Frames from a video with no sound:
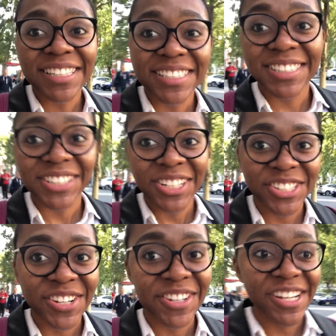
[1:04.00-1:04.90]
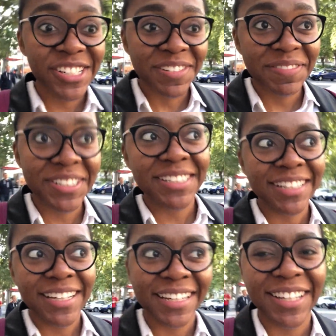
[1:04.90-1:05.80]
in such a rush. I'm just
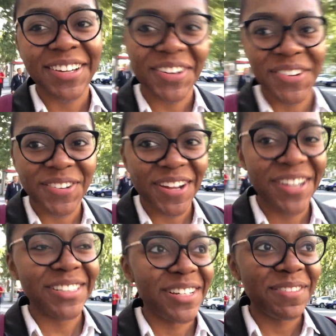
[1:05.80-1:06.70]
like, where is